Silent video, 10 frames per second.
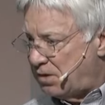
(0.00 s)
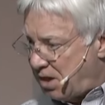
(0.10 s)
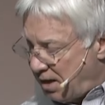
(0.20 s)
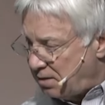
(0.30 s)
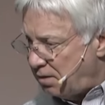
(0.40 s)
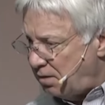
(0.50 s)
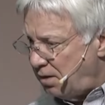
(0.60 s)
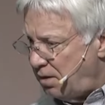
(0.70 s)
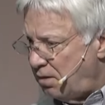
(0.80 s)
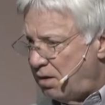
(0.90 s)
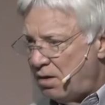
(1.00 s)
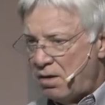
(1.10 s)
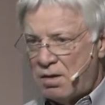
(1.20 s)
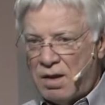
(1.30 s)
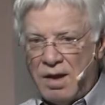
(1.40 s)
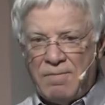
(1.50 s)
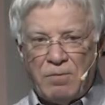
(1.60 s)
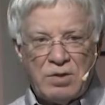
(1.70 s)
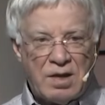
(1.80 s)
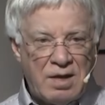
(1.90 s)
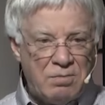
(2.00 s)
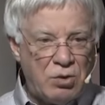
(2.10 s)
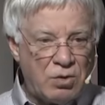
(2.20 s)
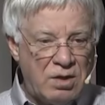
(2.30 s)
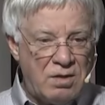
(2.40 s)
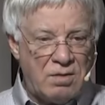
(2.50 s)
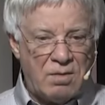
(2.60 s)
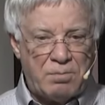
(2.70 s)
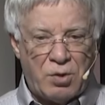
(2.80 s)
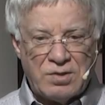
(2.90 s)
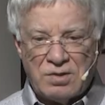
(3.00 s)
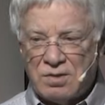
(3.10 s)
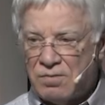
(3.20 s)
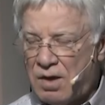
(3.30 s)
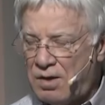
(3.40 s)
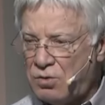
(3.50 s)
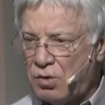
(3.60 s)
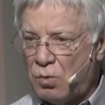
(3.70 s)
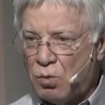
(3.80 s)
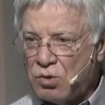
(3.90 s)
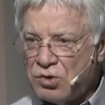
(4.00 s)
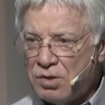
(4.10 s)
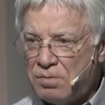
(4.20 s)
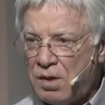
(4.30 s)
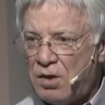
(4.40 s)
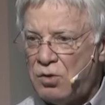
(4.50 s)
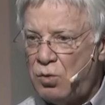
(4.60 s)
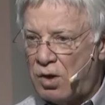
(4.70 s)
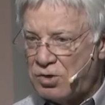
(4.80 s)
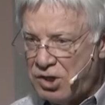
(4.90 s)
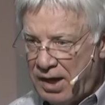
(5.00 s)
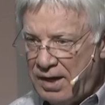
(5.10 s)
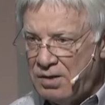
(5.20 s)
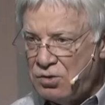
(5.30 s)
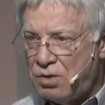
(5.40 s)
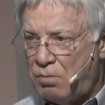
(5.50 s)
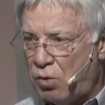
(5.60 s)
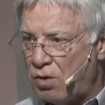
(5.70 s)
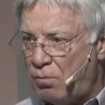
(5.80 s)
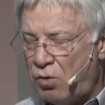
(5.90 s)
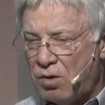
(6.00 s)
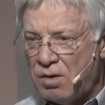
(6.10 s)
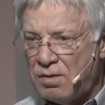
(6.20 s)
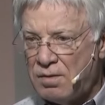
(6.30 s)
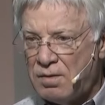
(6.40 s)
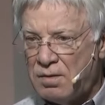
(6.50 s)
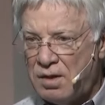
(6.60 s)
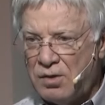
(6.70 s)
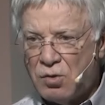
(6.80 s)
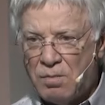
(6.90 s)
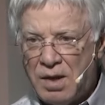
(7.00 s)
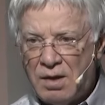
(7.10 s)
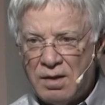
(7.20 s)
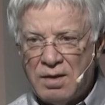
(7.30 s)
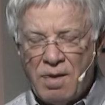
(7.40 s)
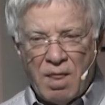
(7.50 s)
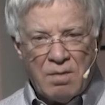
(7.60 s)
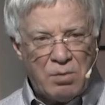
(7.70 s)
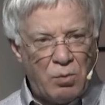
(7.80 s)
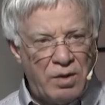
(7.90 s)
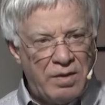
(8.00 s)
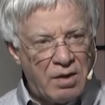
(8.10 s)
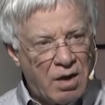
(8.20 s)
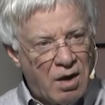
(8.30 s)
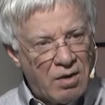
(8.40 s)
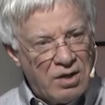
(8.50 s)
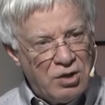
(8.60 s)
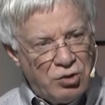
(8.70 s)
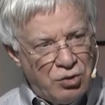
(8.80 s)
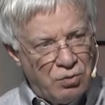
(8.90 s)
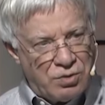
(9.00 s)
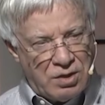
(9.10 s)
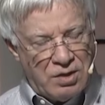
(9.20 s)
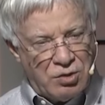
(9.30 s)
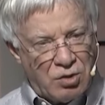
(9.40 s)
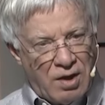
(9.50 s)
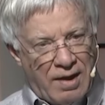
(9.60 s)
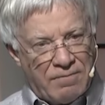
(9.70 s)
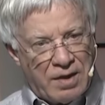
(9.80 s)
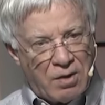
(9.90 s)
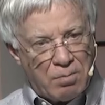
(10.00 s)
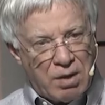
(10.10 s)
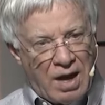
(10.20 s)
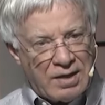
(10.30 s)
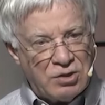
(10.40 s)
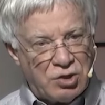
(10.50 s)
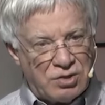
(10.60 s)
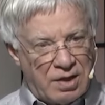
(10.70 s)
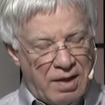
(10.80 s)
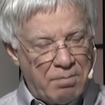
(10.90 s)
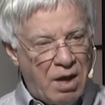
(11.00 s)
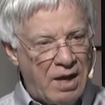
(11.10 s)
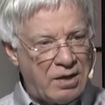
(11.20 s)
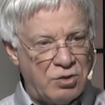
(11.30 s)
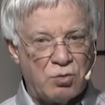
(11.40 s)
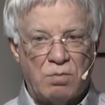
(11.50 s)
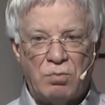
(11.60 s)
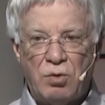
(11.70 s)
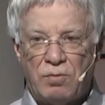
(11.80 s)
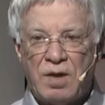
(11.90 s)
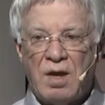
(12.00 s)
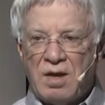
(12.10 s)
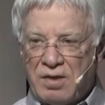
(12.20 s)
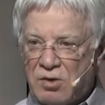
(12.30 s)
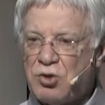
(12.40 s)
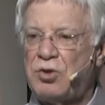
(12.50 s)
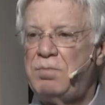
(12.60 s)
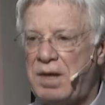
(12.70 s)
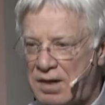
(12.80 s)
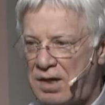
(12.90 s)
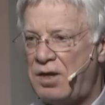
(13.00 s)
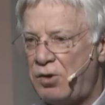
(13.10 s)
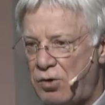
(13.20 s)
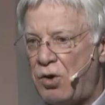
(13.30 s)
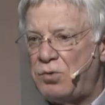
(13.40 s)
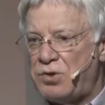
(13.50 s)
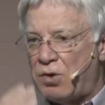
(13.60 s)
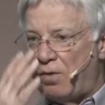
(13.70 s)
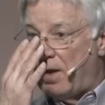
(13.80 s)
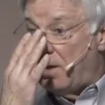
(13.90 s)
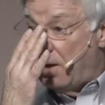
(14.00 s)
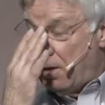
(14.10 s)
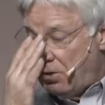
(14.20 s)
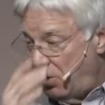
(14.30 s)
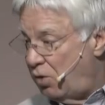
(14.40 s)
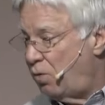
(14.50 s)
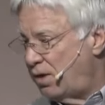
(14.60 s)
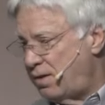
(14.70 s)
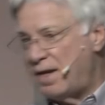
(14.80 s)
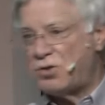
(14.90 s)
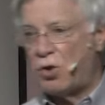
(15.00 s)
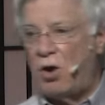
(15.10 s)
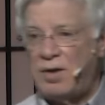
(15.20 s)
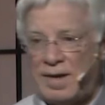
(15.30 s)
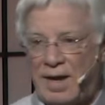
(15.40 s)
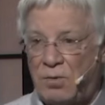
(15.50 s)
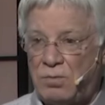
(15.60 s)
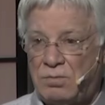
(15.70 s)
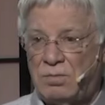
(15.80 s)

Technically, every time you're in the presence of God during worship, you are changed more and more incrementally, but when there are issues in your life that are blockages and that blockage removed, there should be an inner no, so that, you know what, that's gone now.